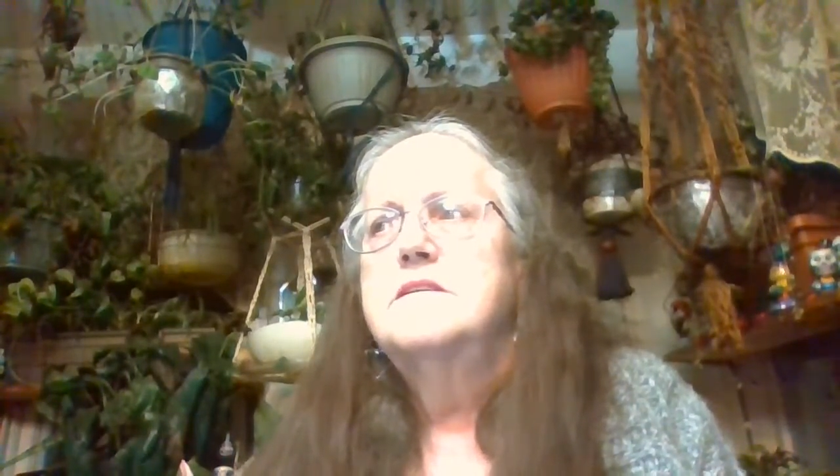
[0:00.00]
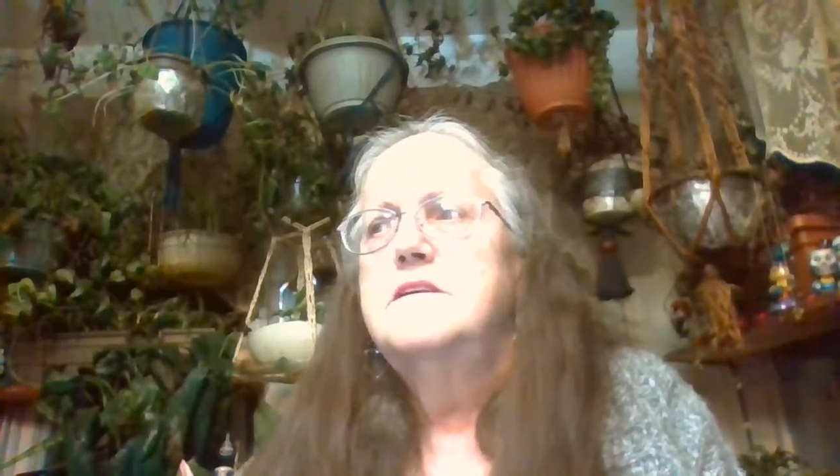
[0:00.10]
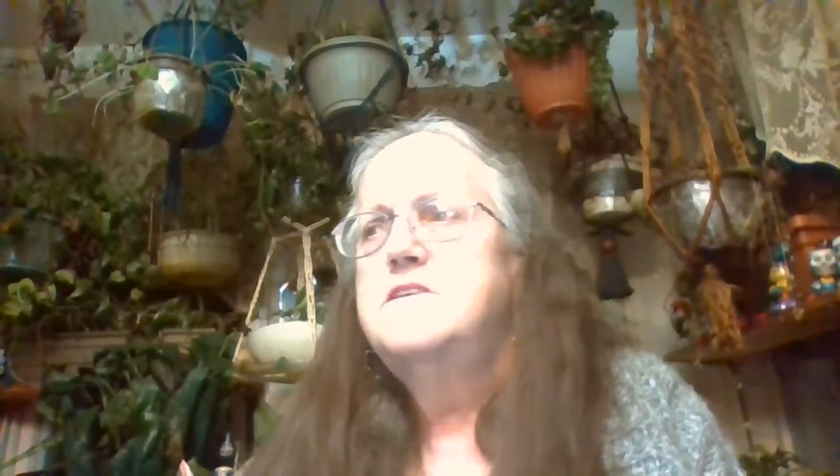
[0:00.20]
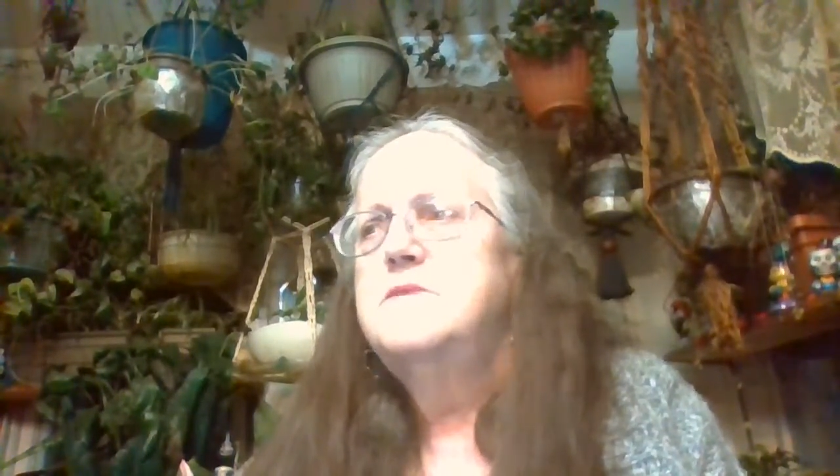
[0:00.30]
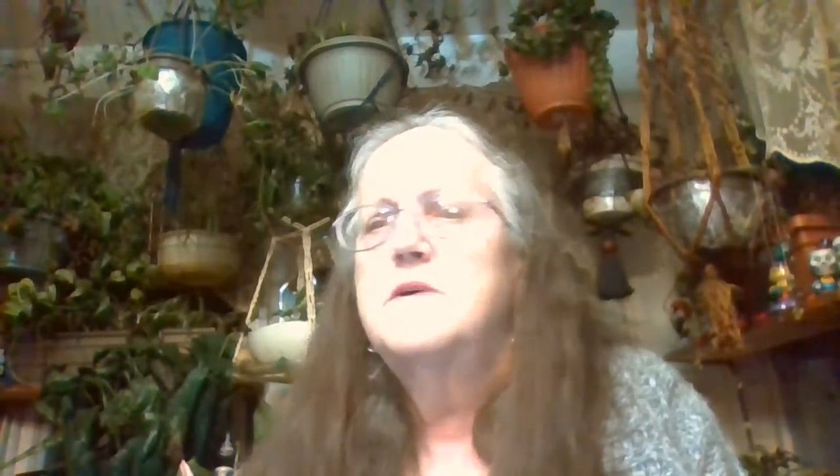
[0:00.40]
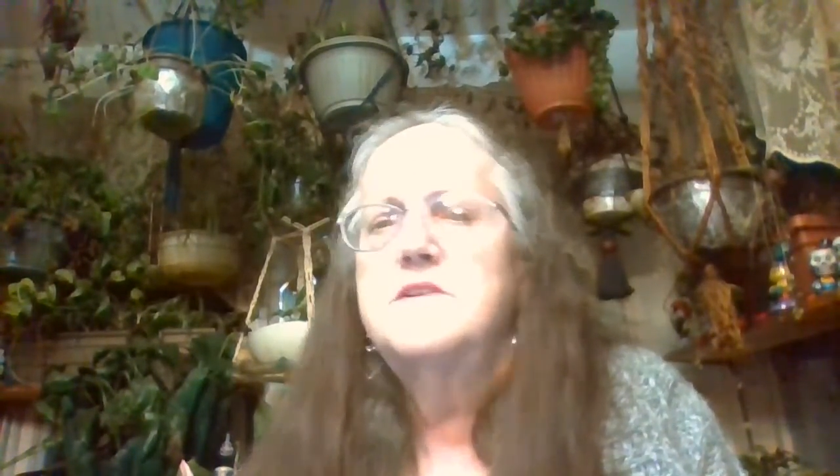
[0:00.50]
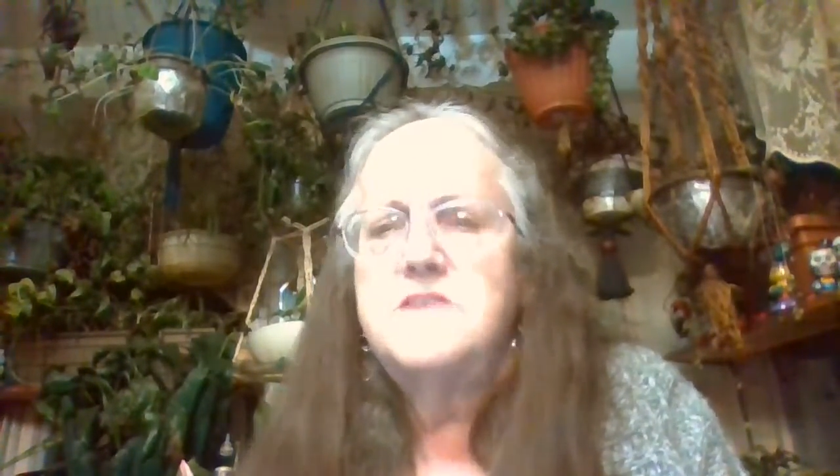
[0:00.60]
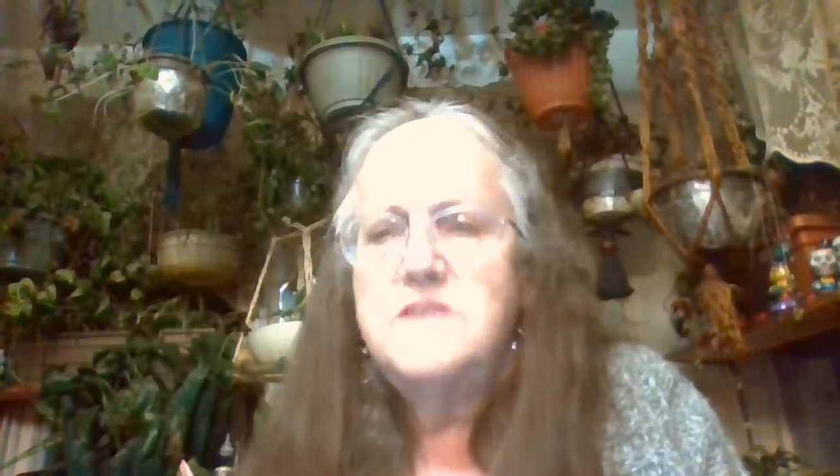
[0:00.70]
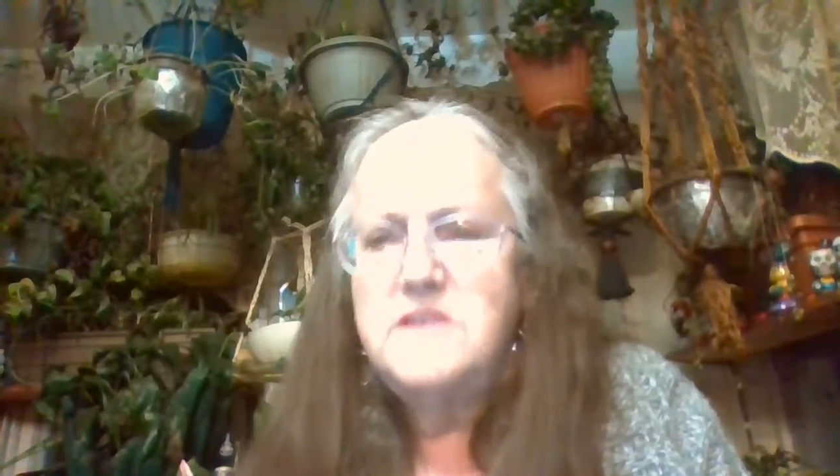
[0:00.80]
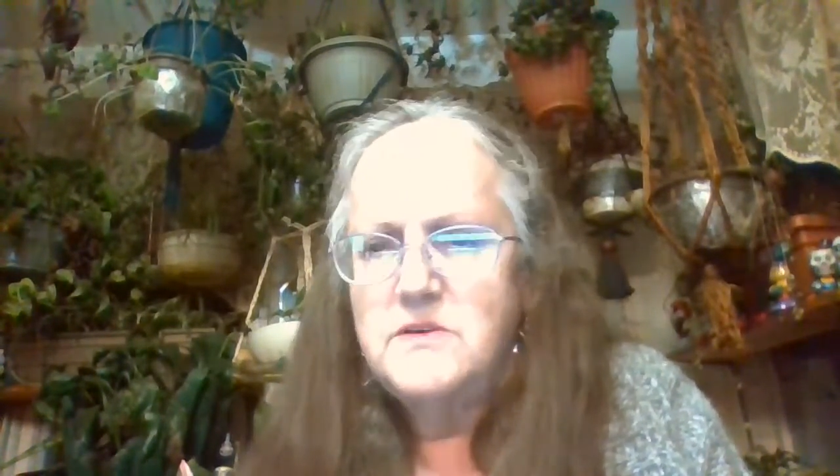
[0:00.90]
And she
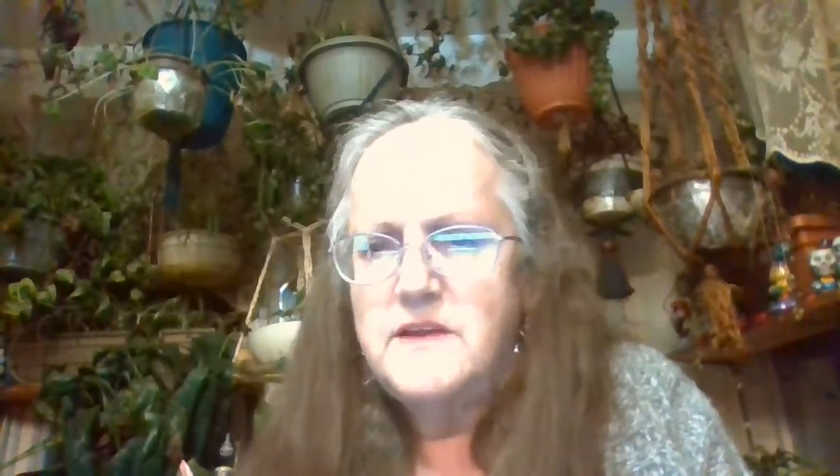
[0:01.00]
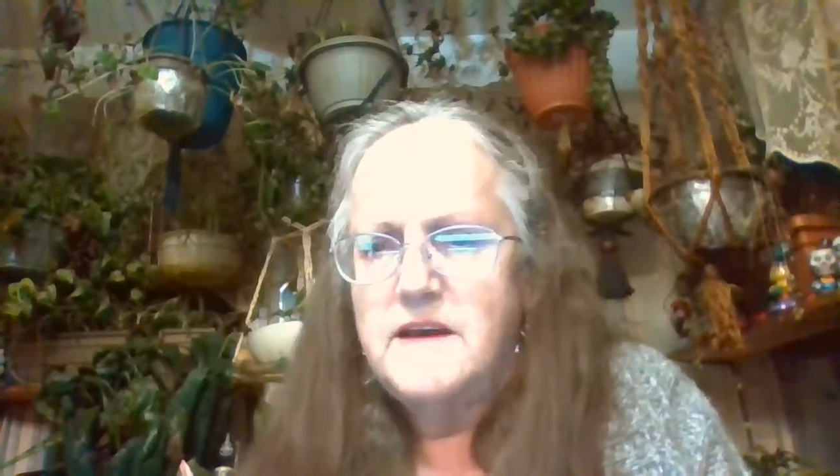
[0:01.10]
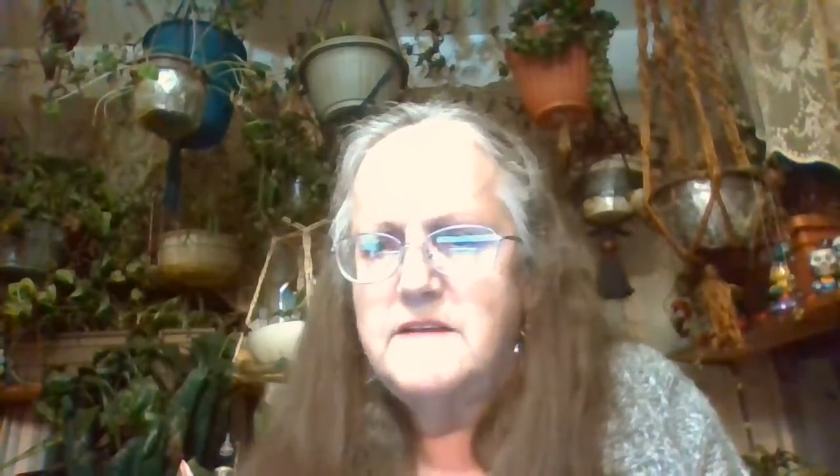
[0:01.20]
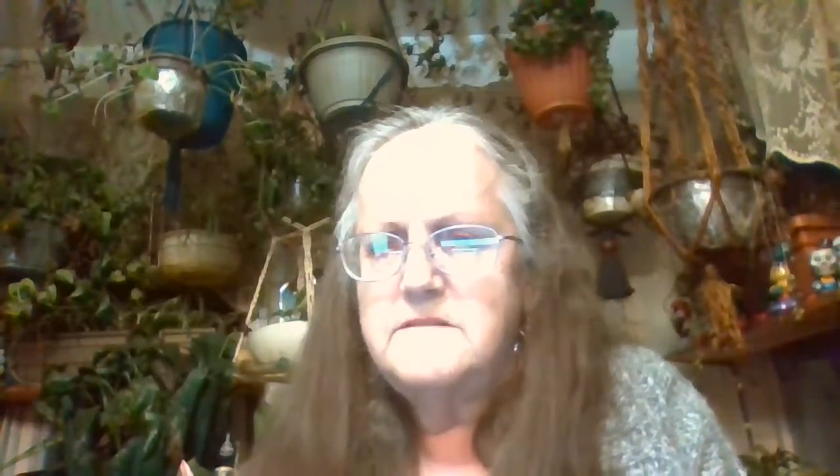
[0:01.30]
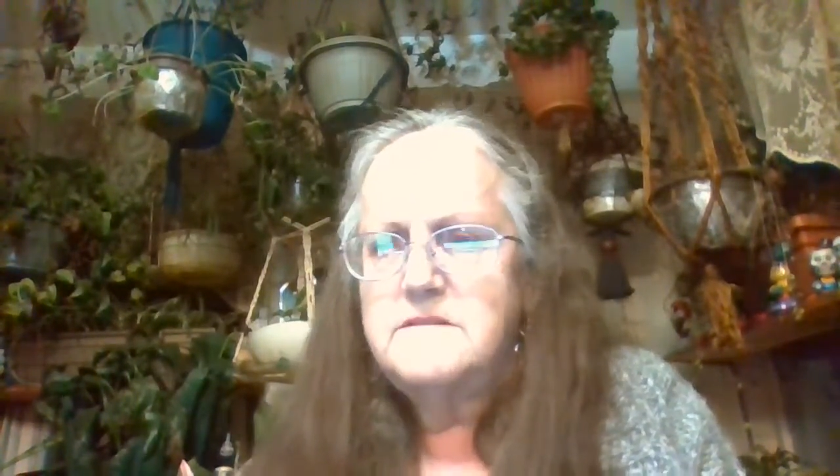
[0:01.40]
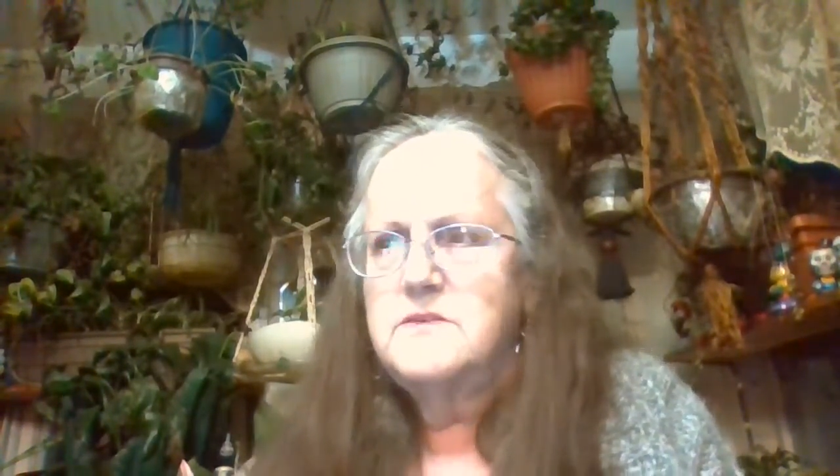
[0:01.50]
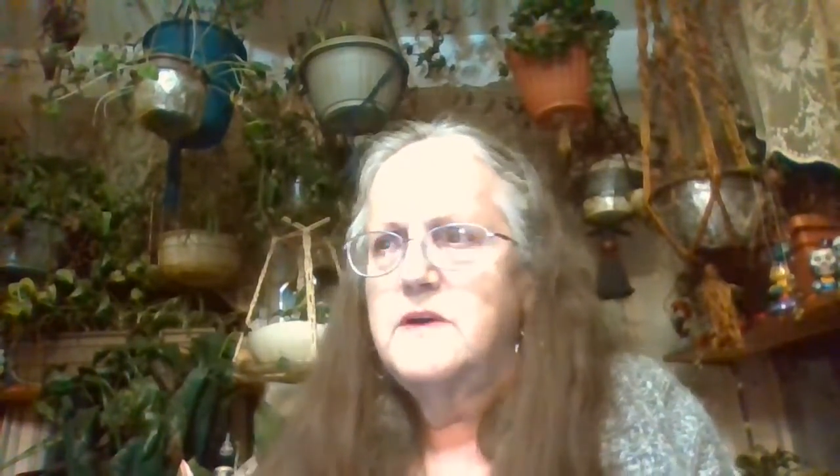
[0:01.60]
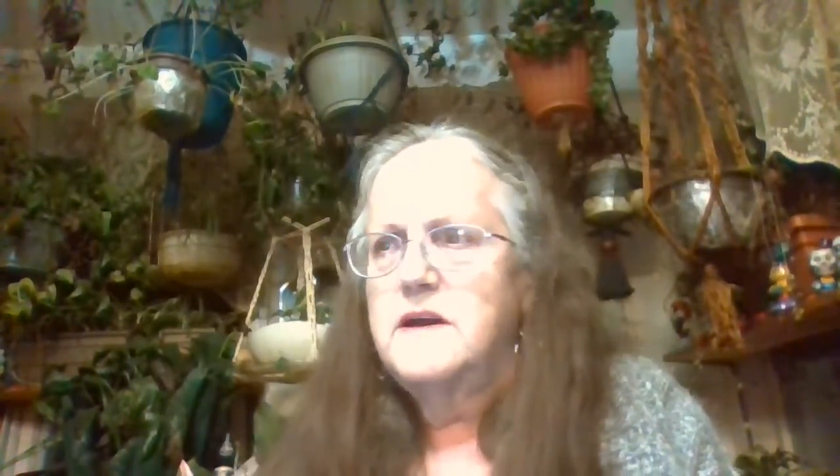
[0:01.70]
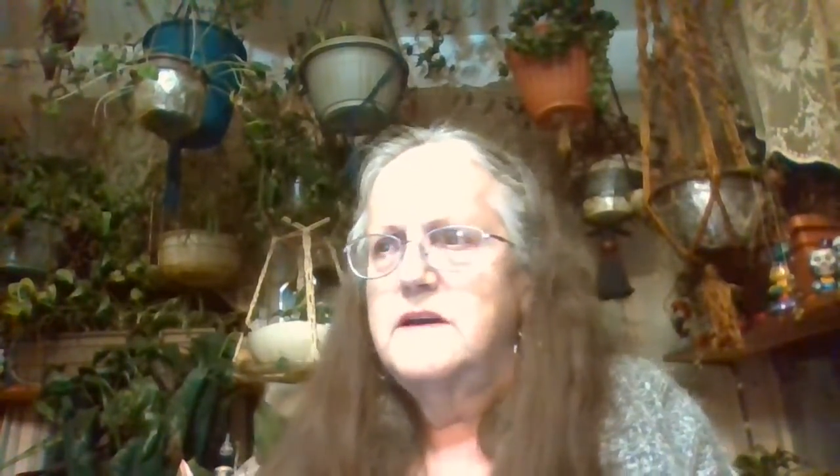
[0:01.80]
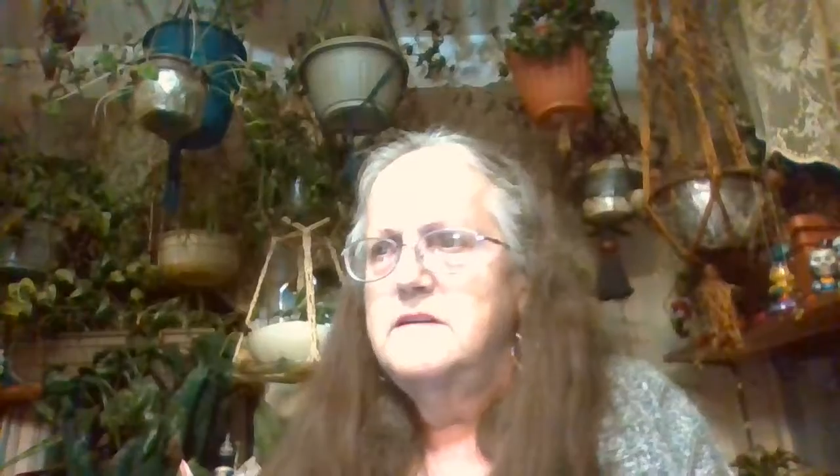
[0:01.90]
wants you to know that.
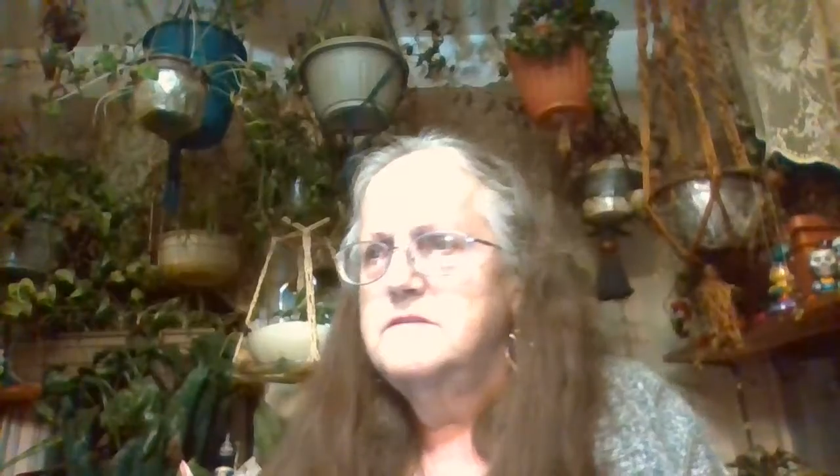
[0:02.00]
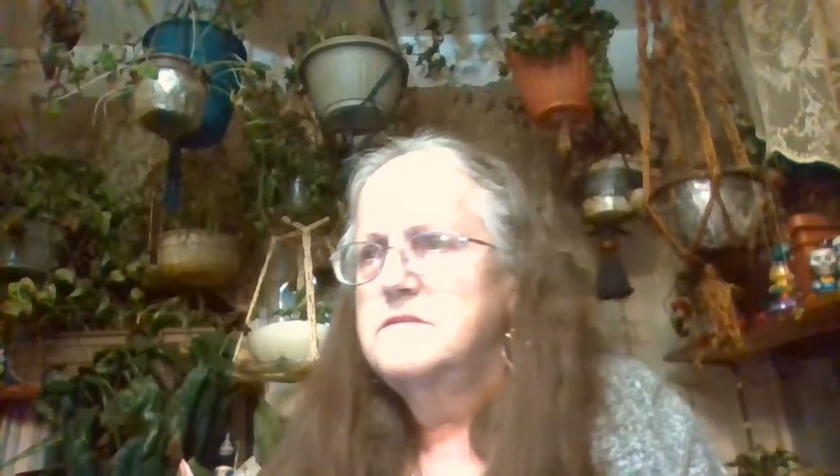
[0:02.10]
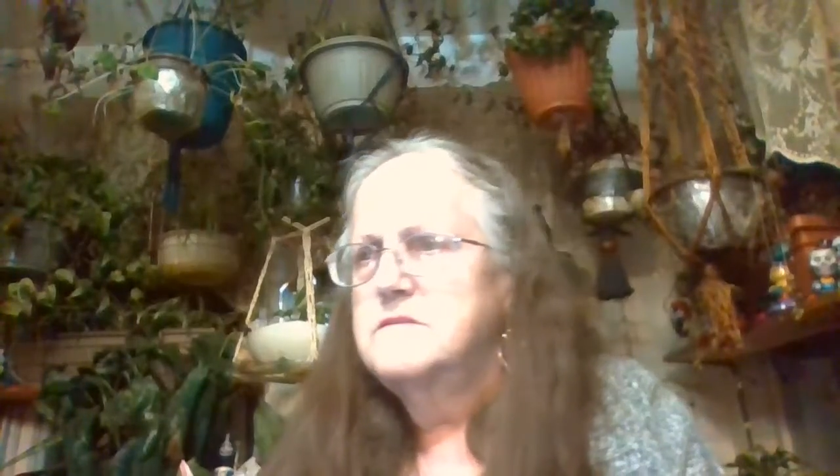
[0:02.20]
Okay?